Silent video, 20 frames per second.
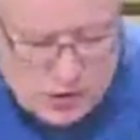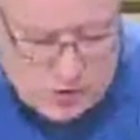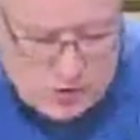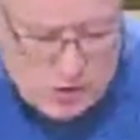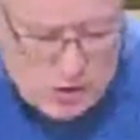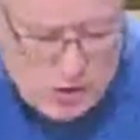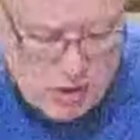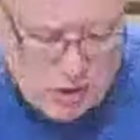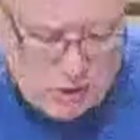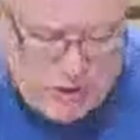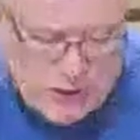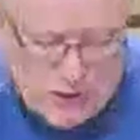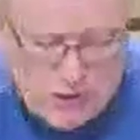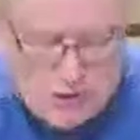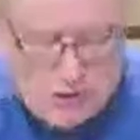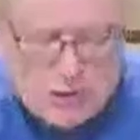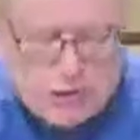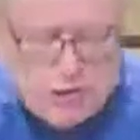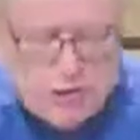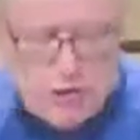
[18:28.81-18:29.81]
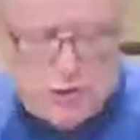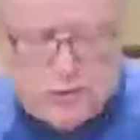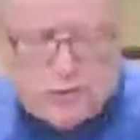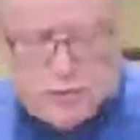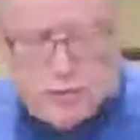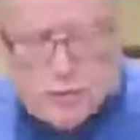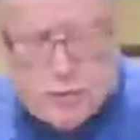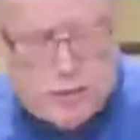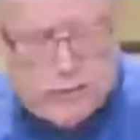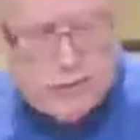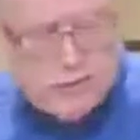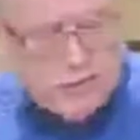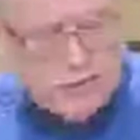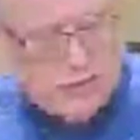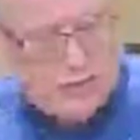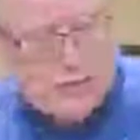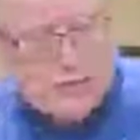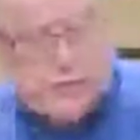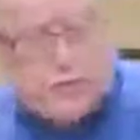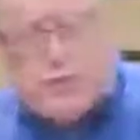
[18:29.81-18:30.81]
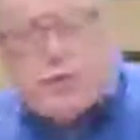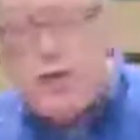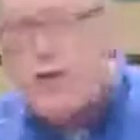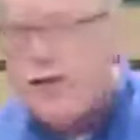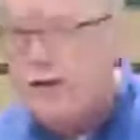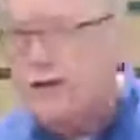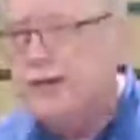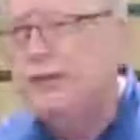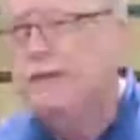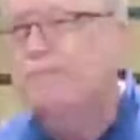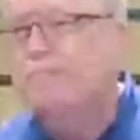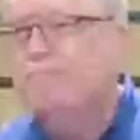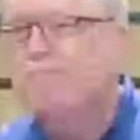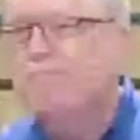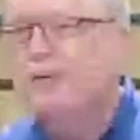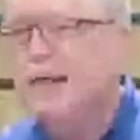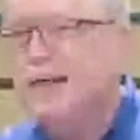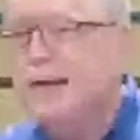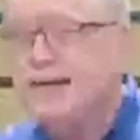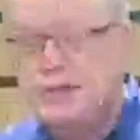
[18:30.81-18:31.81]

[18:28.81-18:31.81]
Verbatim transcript: the talking, Jesus frequently started a